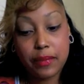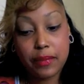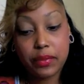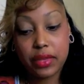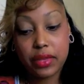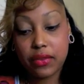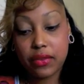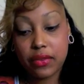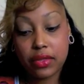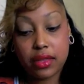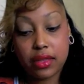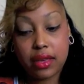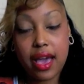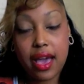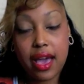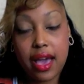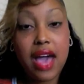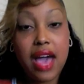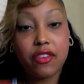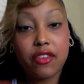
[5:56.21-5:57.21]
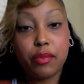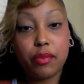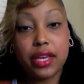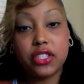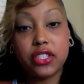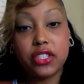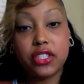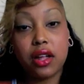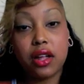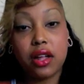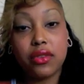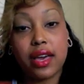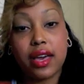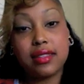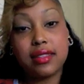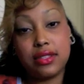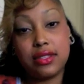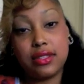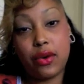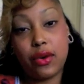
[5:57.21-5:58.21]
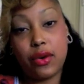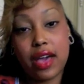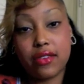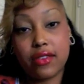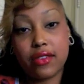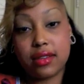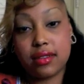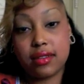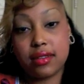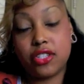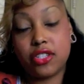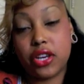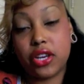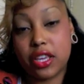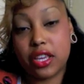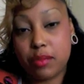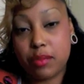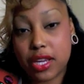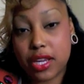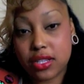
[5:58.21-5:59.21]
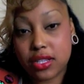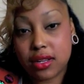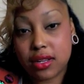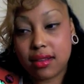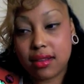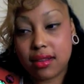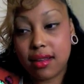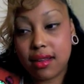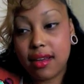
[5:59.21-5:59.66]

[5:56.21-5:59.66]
Even I have a mesh doll. You guys know I have a Chucky mesh doll.